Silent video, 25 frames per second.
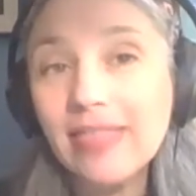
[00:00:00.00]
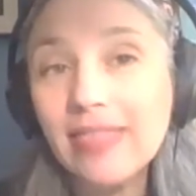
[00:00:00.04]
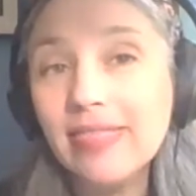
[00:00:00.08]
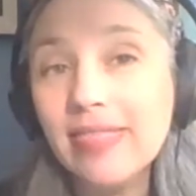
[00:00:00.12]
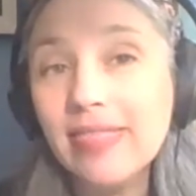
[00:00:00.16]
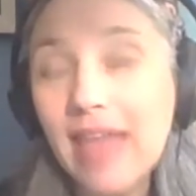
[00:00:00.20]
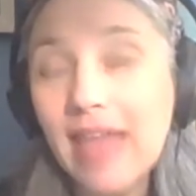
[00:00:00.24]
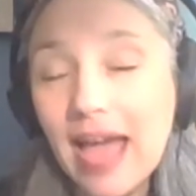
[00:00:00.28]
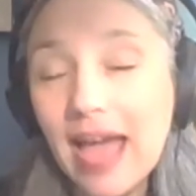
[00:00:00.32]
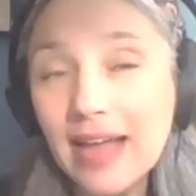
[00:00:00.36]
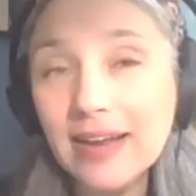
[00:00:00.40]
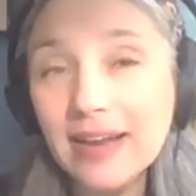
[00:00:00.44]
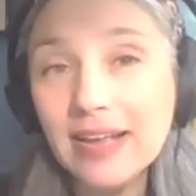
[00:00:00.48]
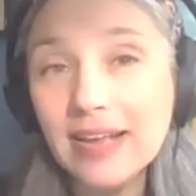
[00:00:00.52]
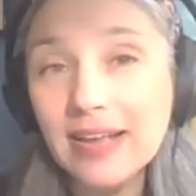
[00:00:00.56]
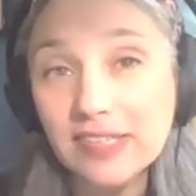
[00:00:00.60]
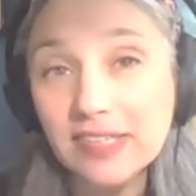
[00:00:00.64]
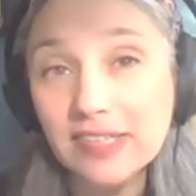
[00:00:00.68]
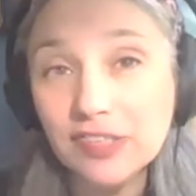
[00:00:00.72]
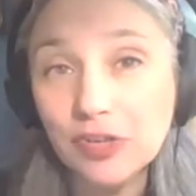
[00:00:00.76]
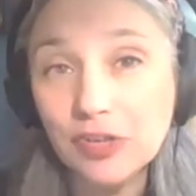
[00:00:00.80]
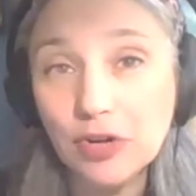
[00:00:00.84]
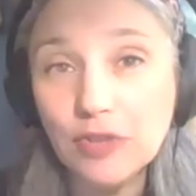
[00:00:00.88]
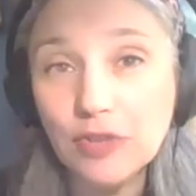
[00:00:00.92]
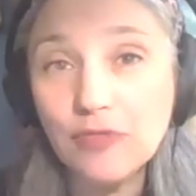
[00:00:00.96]
Then
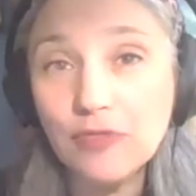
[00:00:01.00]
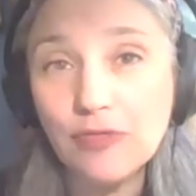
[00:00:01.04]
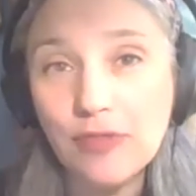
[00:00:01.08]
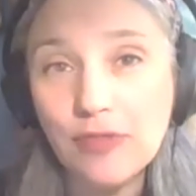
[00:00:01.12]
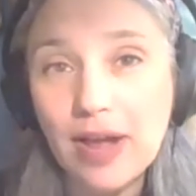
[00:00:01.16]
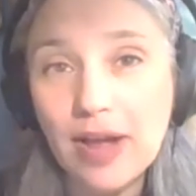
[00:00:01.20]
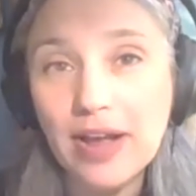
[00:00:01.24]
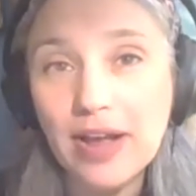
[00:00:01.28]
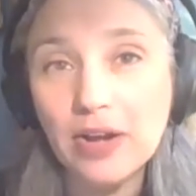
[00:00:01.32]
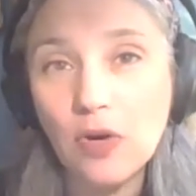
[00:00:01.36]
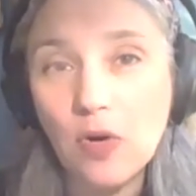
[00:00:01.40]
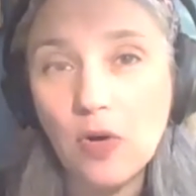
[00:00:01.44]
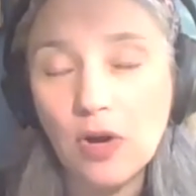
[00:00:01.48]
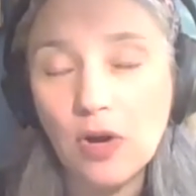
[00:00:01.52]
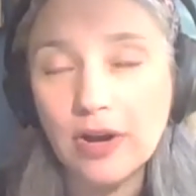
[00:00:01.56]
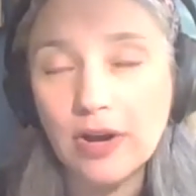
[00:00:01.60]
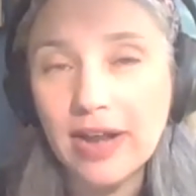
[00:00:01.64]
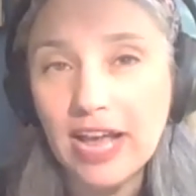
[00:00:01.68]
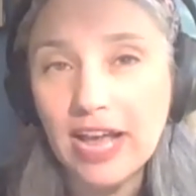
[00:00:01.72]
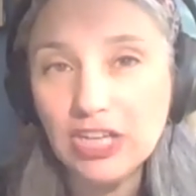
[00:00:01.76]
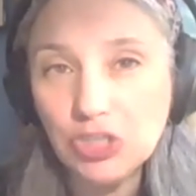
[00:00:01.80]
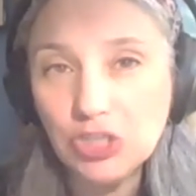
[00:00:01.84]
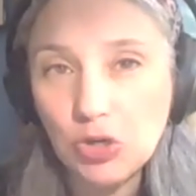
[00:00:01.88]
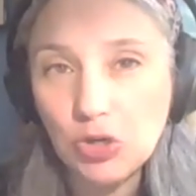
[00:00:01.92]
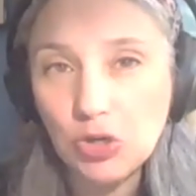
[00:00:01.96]
his good friend
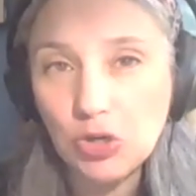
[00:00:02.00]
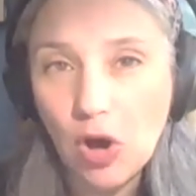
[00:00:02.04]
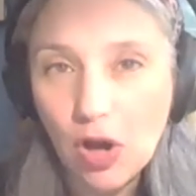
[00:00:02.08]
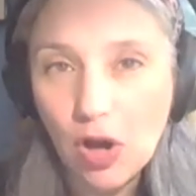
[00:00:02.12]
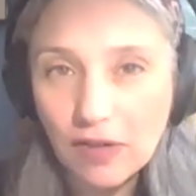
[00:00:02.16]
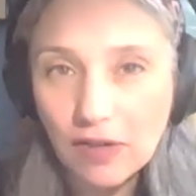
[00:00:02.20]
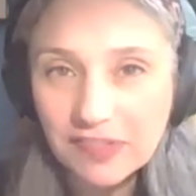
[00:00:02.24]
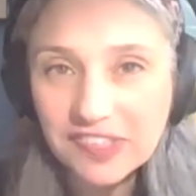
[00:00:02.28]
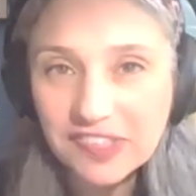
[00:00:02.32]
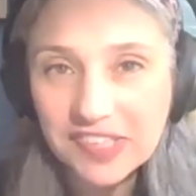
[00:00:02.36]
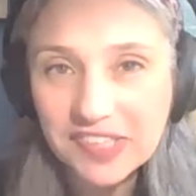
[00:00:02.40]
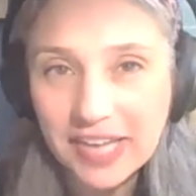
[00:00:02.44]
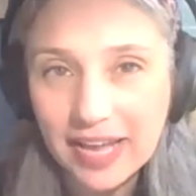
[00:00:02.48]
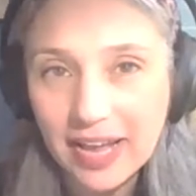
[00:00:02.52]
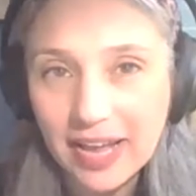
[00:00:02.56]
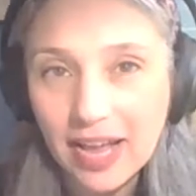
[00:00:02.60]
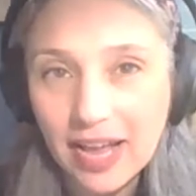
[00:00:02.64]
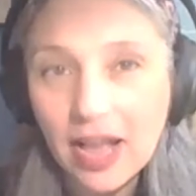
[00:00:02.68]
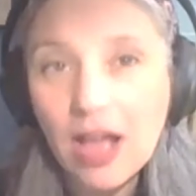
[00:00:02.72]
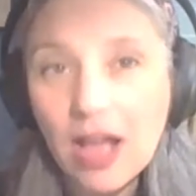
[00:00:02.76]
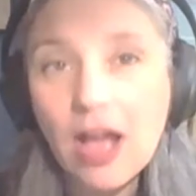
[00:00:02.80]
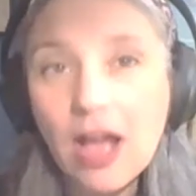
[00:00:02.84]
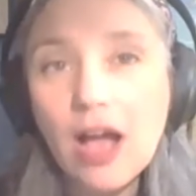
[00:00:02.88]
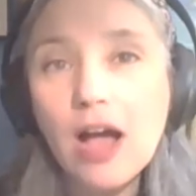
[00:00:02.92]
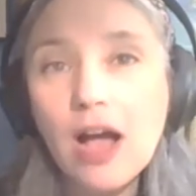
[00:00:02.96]
Kornei Chukovsky
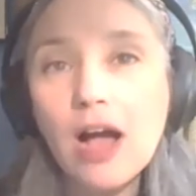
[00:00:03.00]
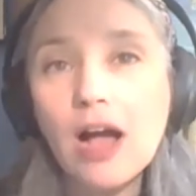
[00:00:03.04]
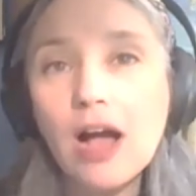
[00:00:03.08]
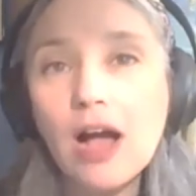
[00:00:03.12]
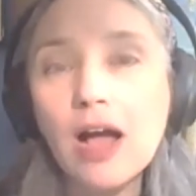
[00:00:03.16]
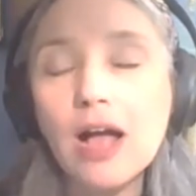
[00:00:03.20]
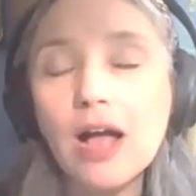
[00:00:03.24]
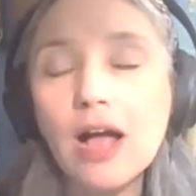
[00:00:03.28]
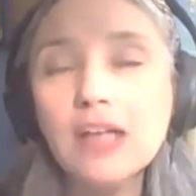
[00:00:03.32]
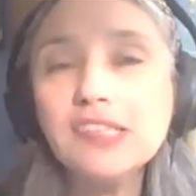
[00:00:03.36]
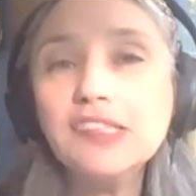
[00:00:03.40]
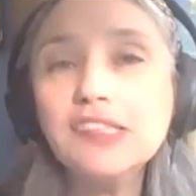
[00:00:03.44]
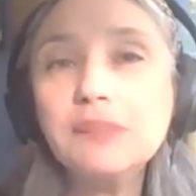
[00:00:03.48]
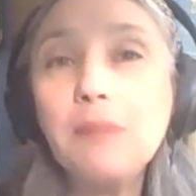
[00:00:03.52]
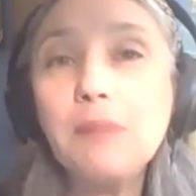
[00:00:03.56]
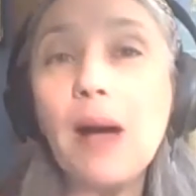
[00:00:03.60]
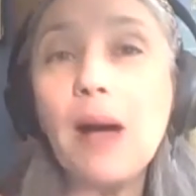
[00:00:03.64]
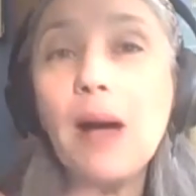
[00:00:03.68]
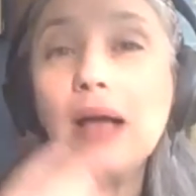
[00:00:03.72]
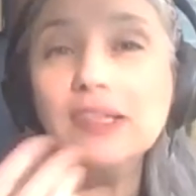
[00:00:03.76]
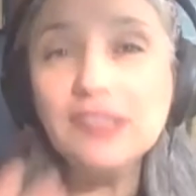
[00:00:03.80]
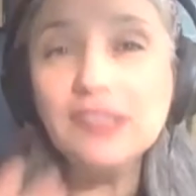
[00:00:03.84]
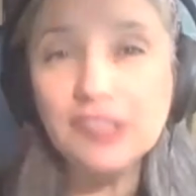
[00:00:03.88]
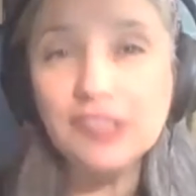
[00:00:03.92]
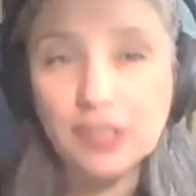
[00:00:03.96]

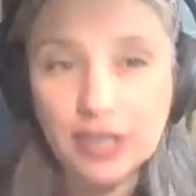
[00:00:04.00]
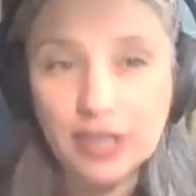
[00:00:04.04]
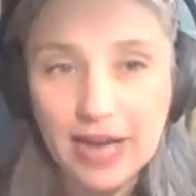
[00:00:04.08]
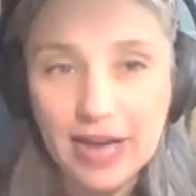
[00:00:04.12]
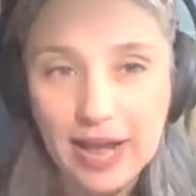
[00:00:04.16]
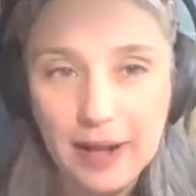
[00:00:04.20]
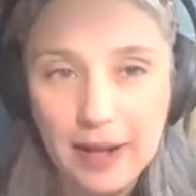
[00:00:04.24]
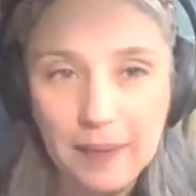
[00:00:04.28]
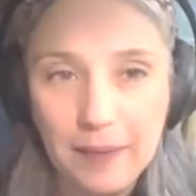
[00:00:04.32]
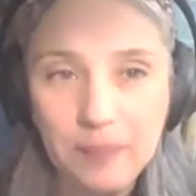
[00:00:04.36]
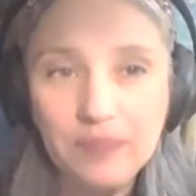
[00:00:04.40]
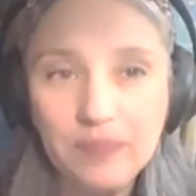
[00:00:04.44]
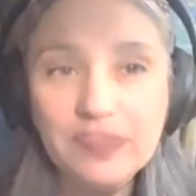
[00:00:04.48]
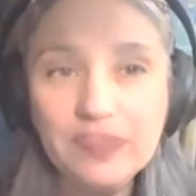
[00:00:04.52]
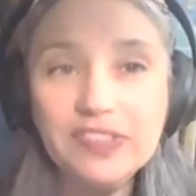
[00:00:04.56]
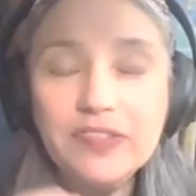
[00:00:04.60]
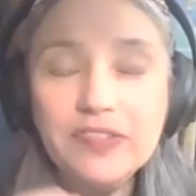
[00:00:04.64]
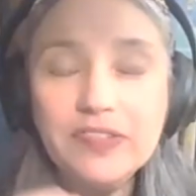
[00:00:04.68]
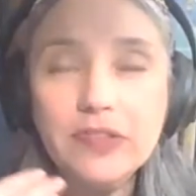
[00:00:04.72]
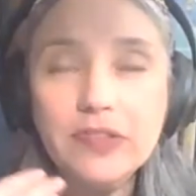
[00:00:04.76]
sponsored him,